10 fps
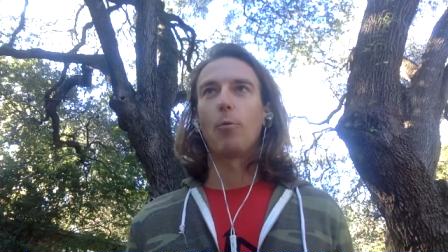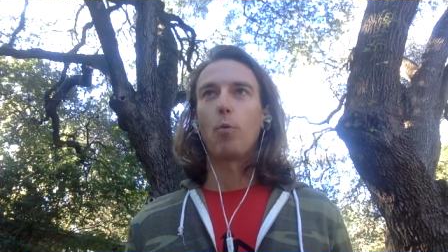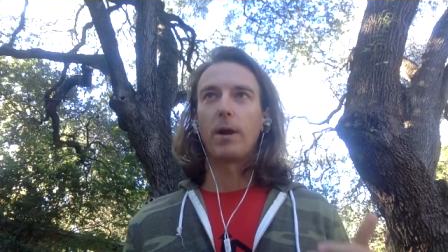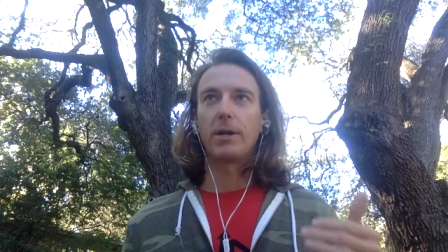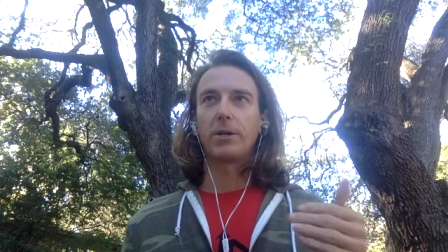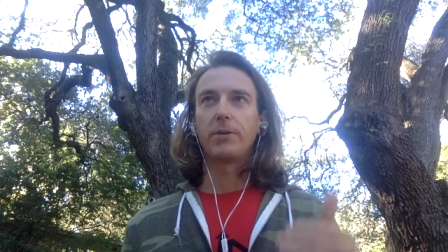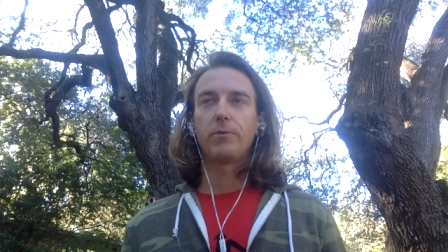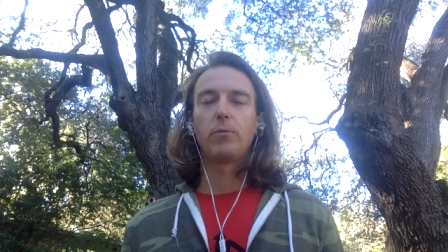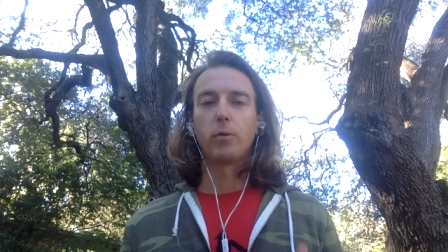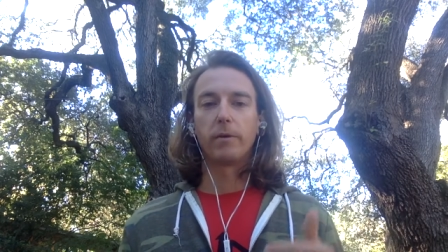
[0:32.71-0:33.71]
where
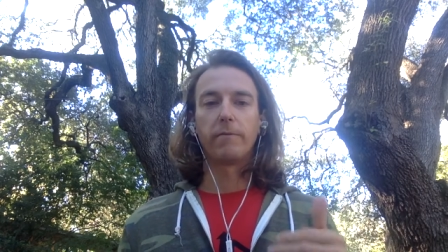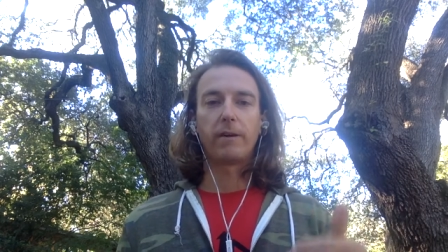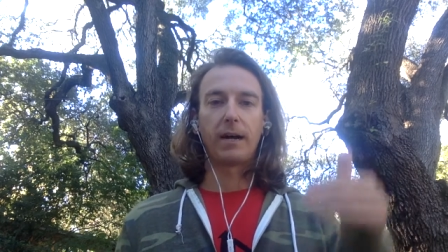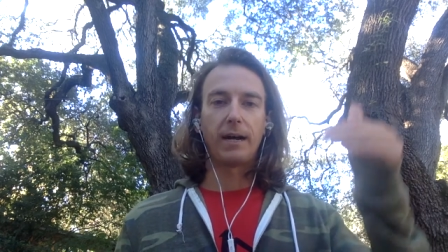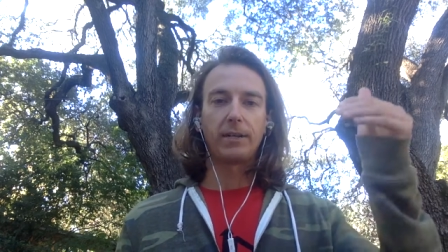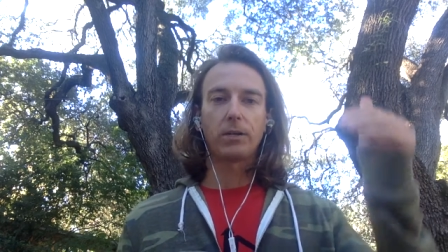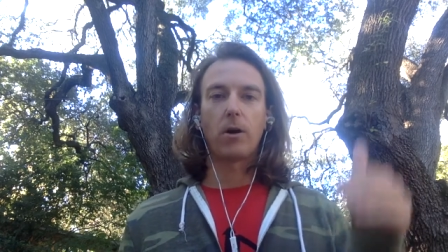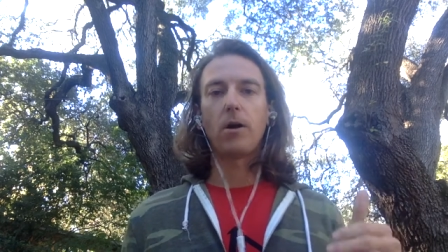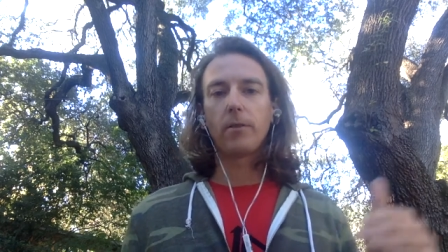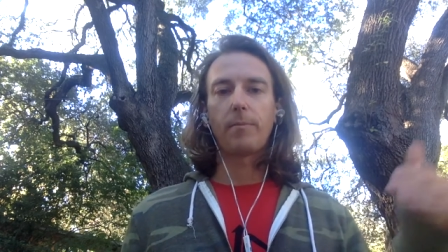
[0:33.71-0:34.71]
you will find
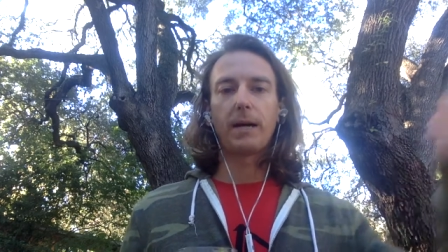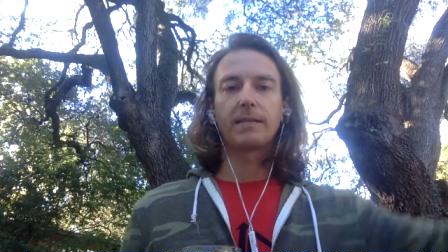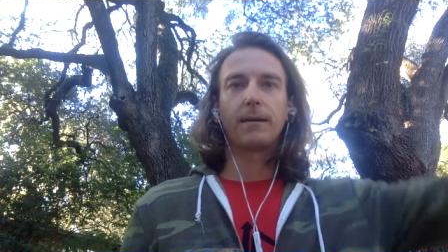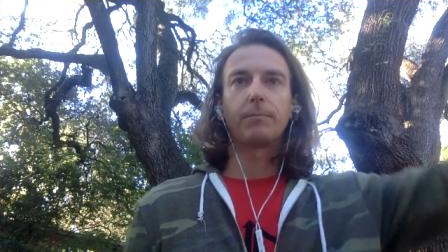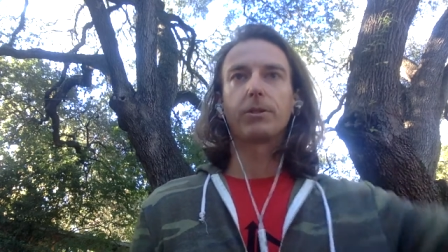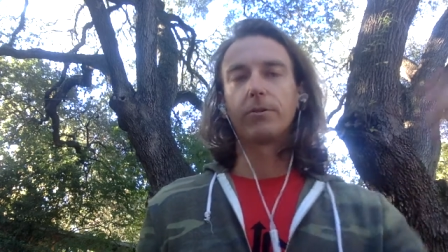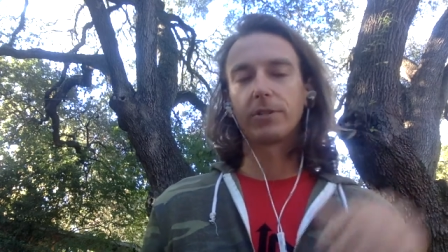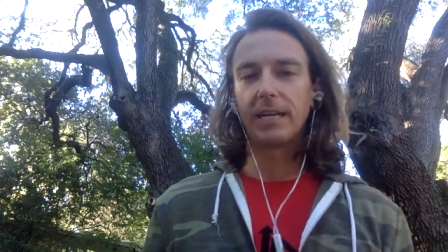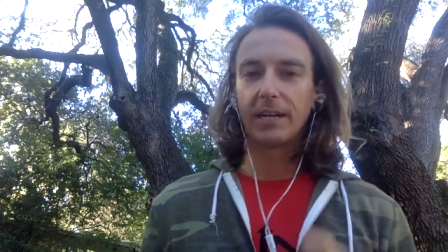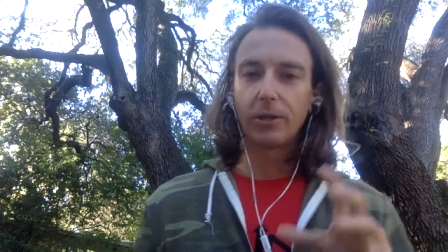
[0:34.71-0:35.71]
all the past
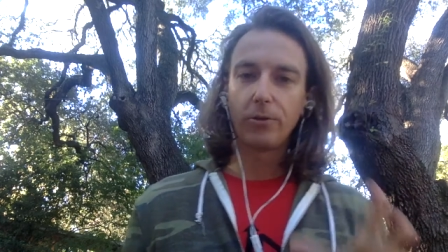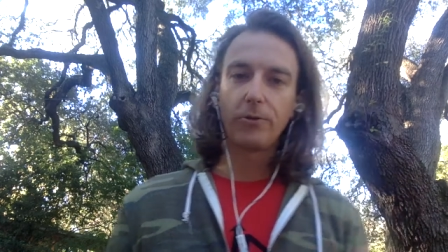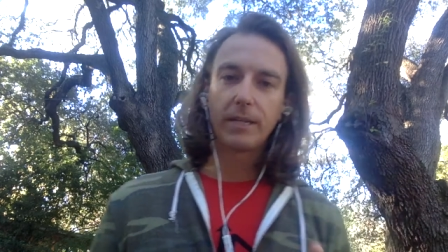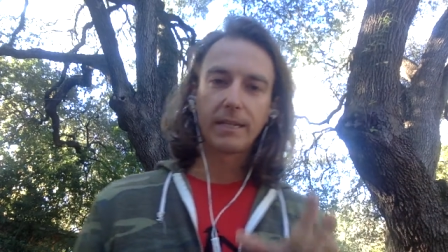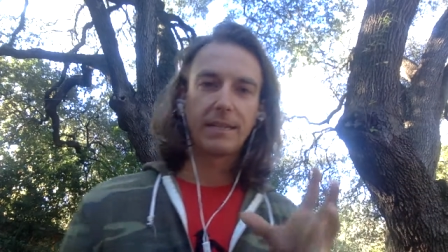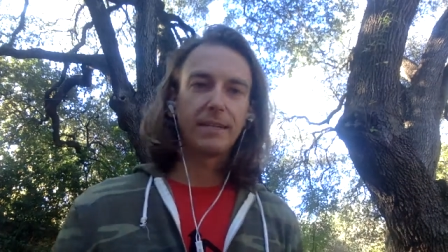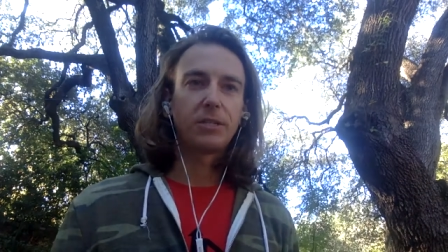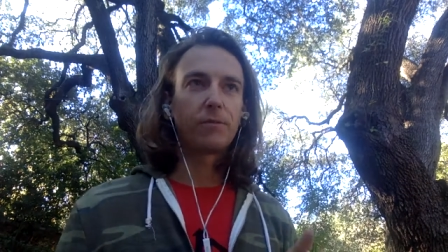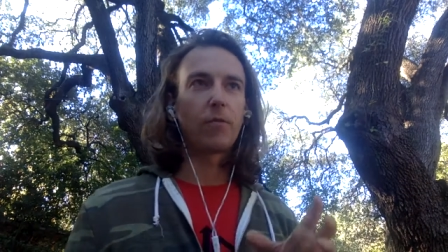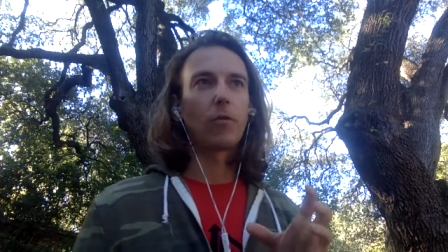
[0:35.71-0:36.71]
episodes, including
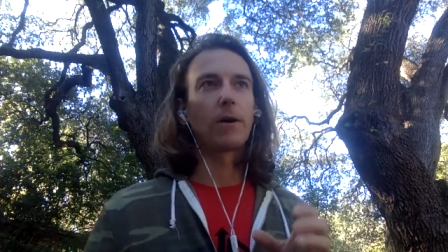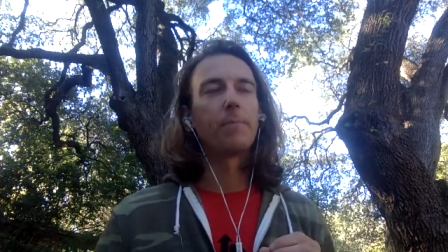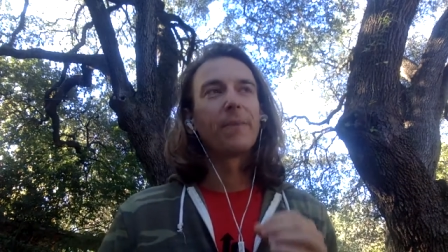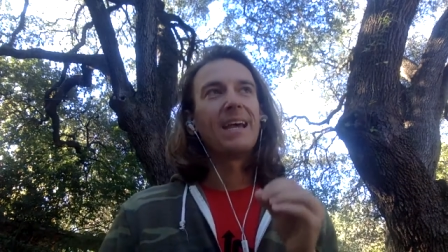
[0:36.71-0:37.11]
these four.